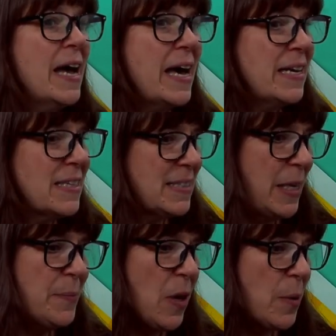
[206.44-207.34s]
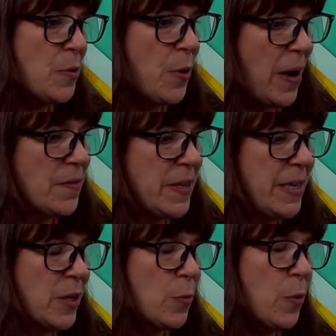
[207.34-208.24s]
And at the same time throughout the
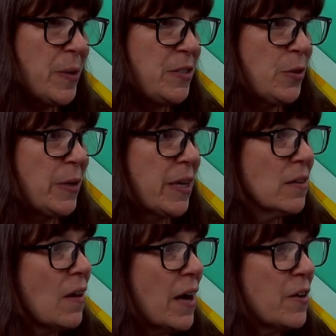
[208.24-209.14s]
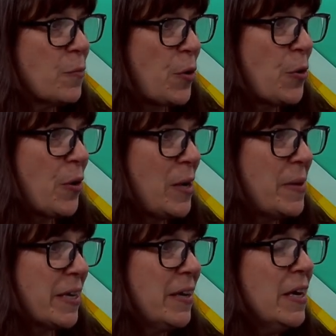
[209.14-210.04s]
year, we'll be doing a lot of
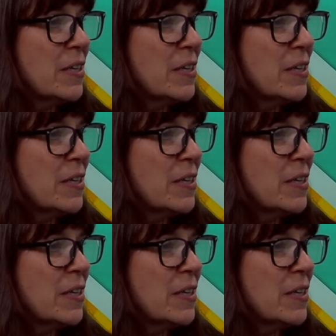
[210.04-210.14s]
programming